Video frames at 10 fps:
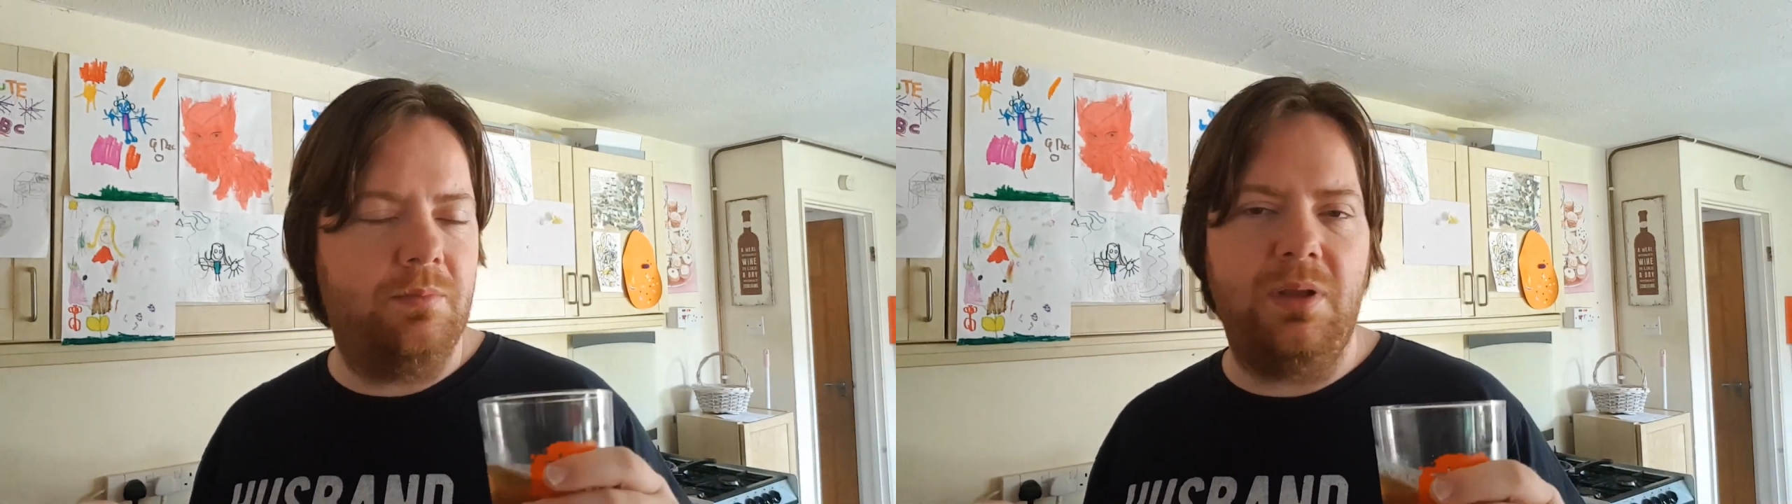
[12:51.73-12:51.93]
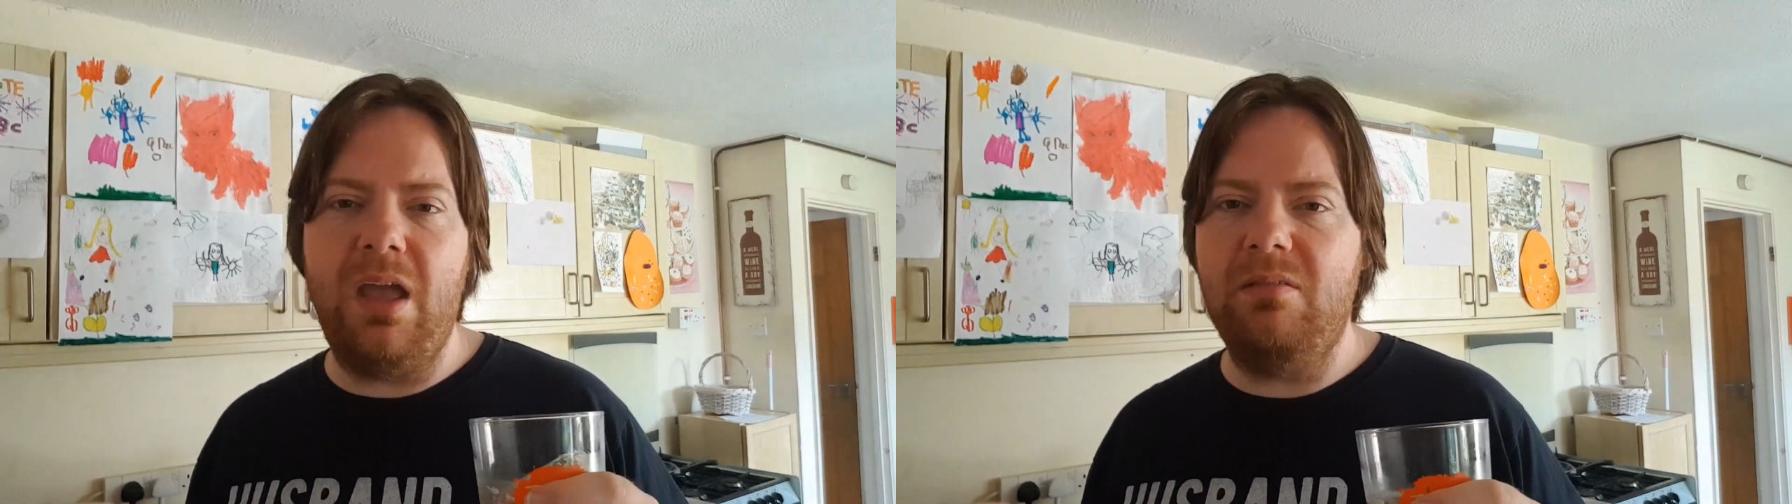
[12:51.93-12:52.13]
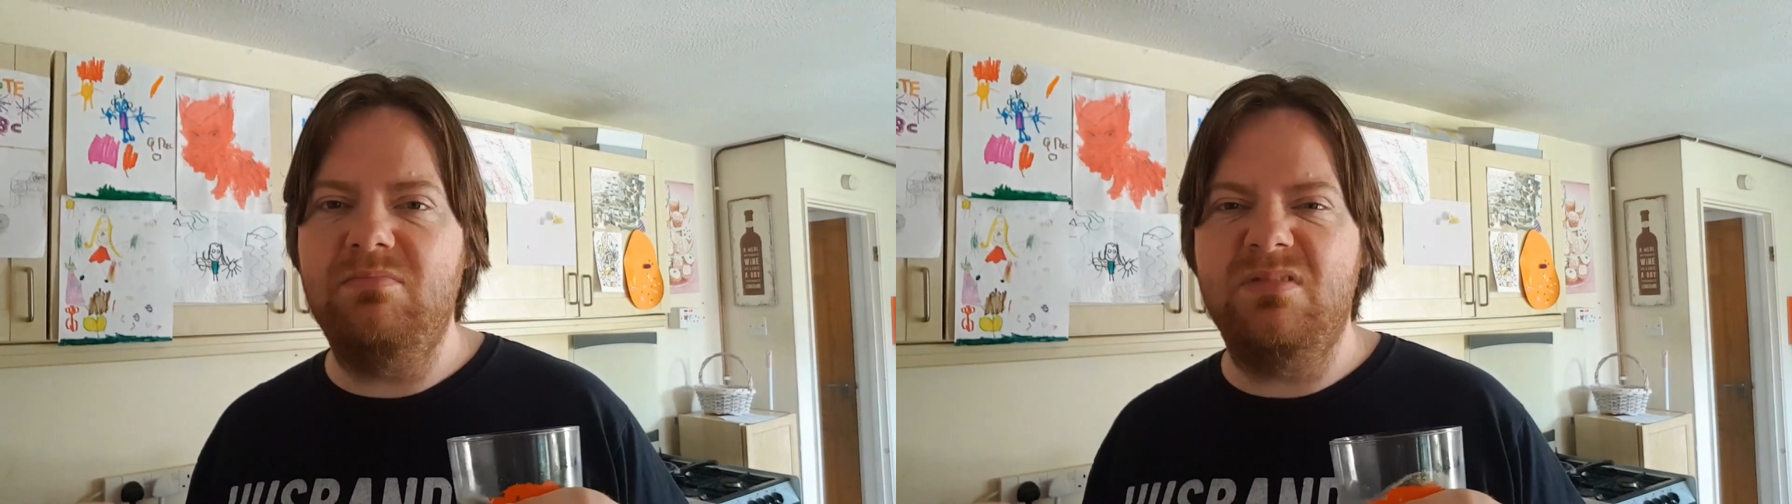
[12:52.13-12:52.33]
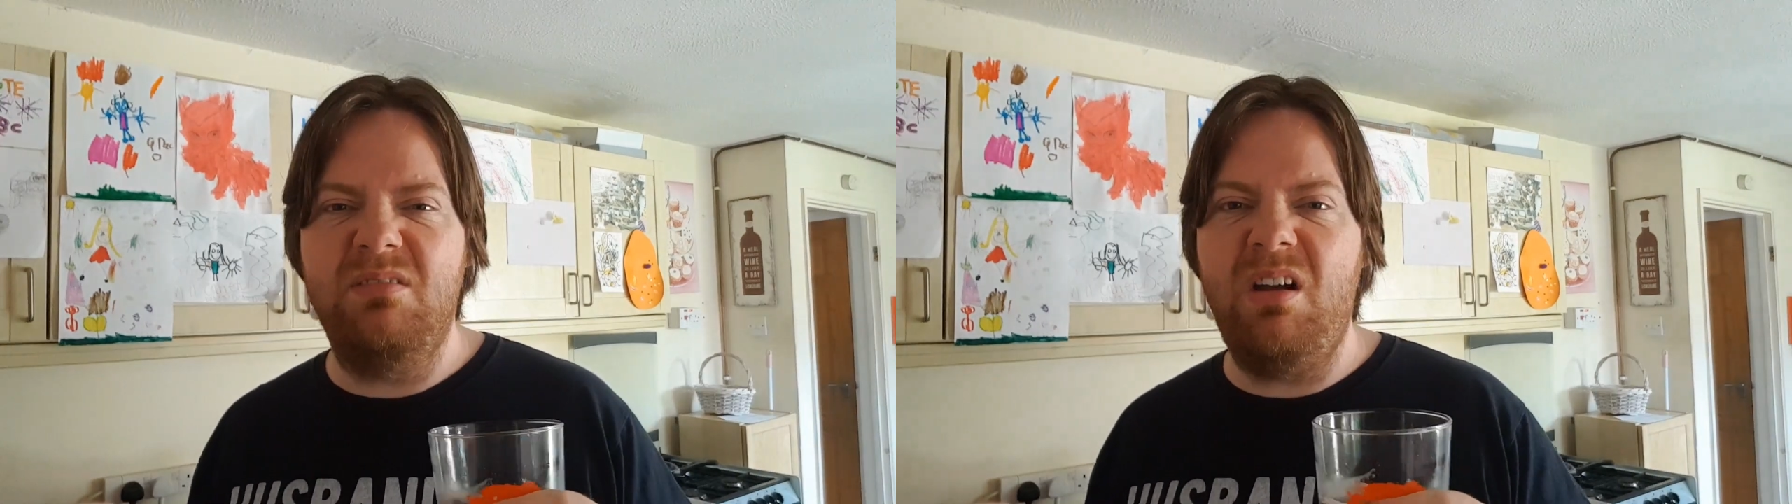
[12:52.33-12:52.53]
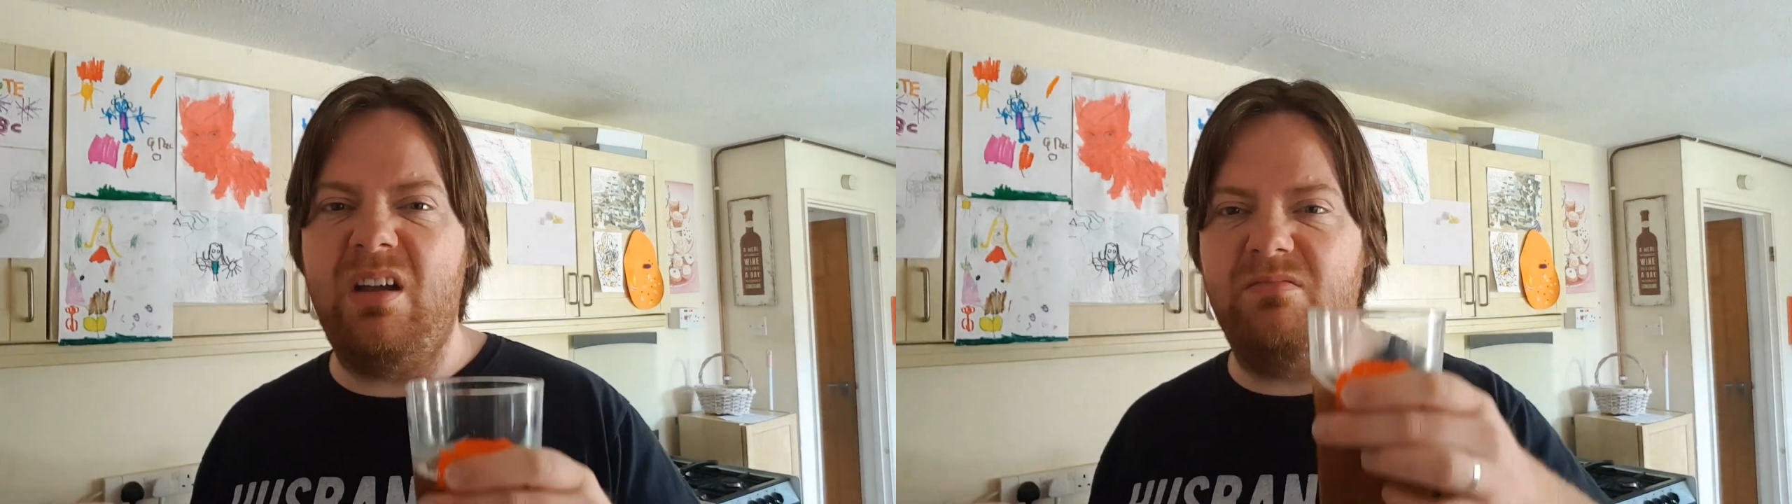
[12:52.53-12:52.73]
But yeah, it's
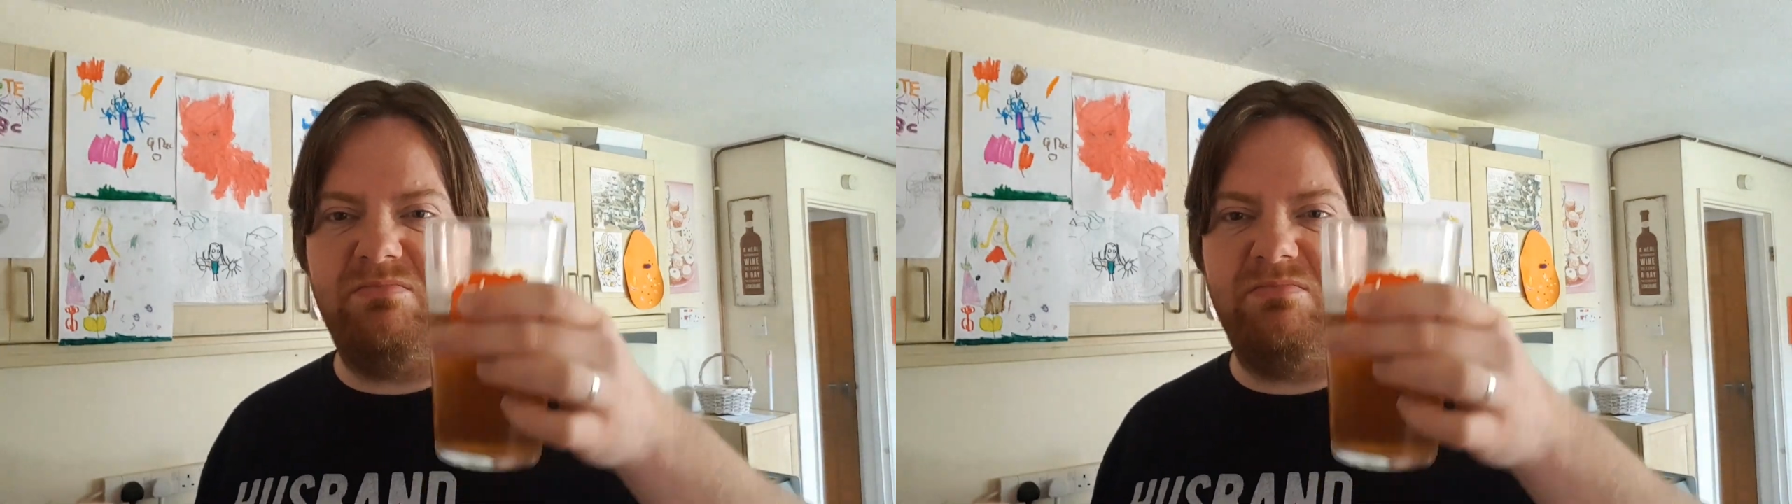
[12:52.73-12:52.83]
alright.